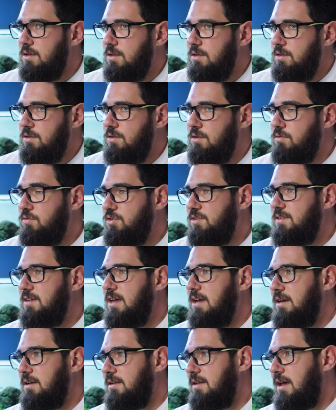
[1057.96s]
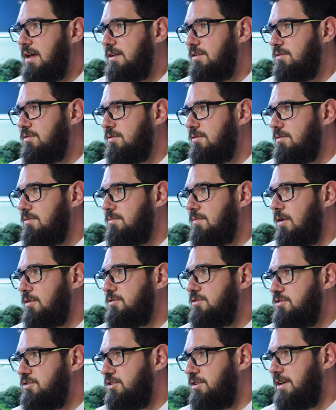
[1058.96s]
You would think that
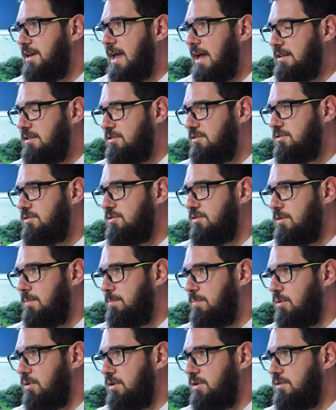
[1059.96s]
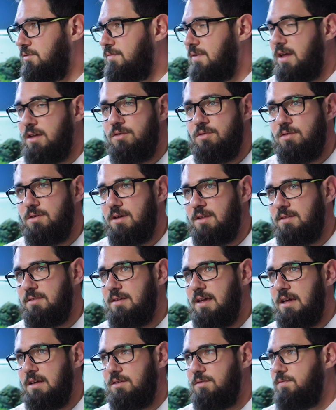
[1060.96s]
once you get to the point where you can
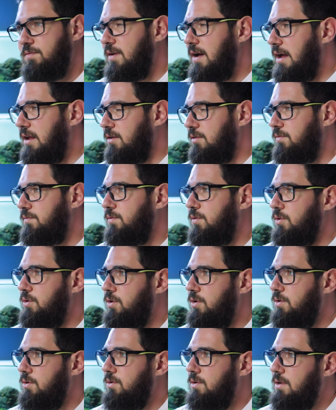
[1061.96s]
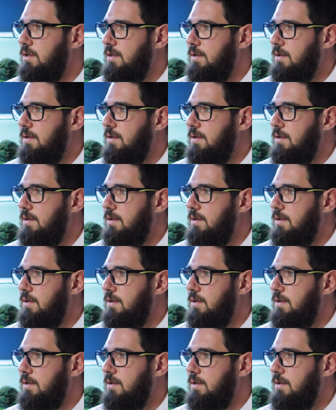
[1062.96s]
take the final photo,